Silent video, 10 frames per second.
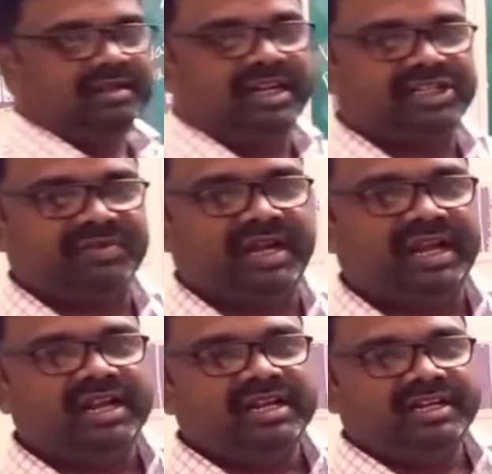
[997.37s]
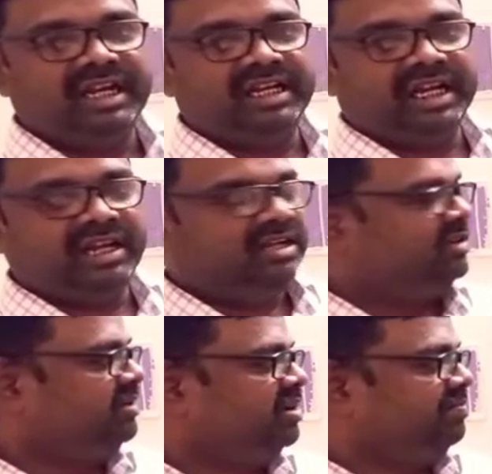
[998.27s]
That's why delta
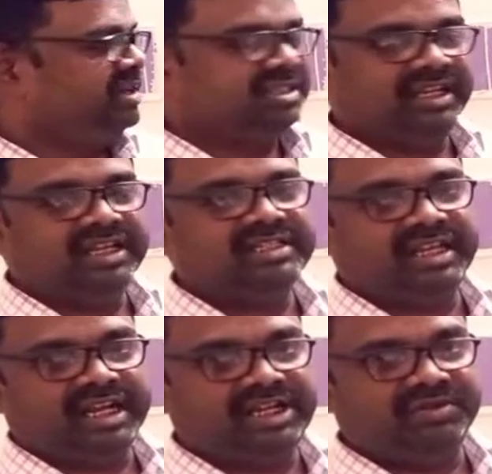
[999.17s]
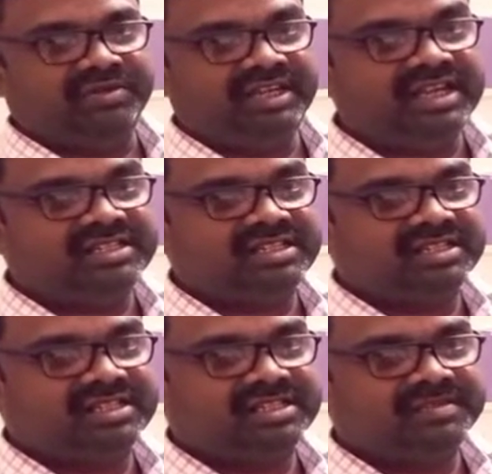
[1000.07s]
V of mixing is negative. Yes.
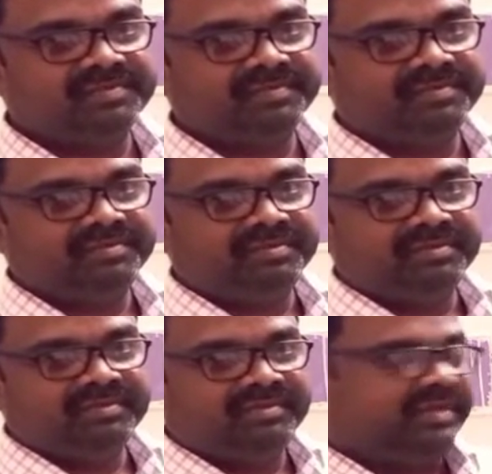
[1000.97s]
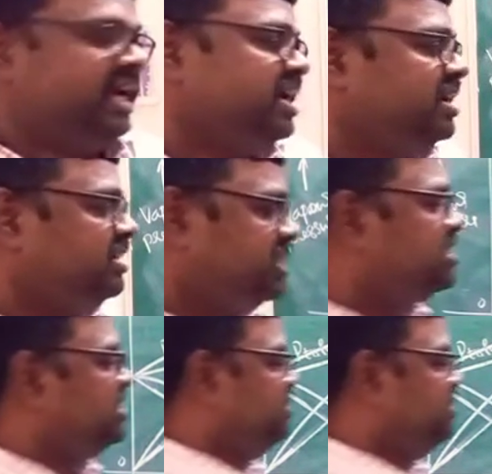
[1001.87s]
And just